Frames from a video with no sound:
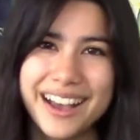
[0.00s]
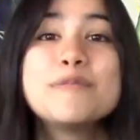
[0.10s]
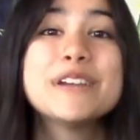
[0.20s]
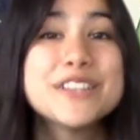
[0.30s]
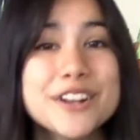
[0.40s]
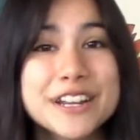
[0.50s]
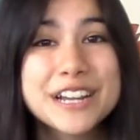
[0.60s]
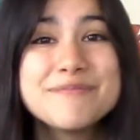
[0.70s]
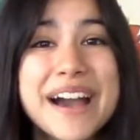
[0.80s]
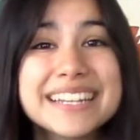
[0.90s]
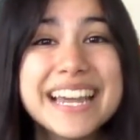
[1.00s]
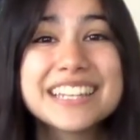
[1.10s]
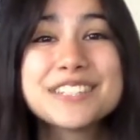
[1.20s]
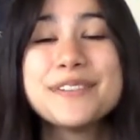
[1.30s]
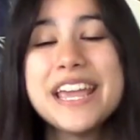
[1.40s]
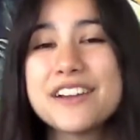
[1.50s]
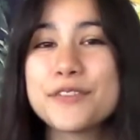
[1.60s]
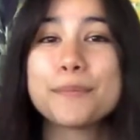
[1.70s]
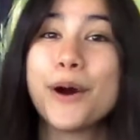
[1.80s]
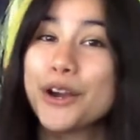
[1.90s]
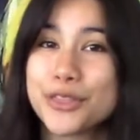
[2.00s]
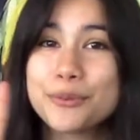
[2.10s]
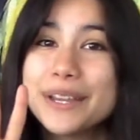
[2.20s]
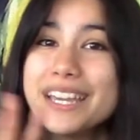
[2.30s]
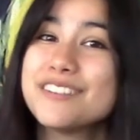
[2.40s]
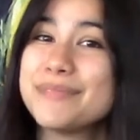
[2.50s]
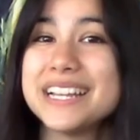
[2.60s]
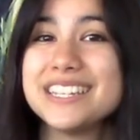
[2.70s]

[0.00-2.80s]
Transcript: Be sure to come back next week for part 3 of my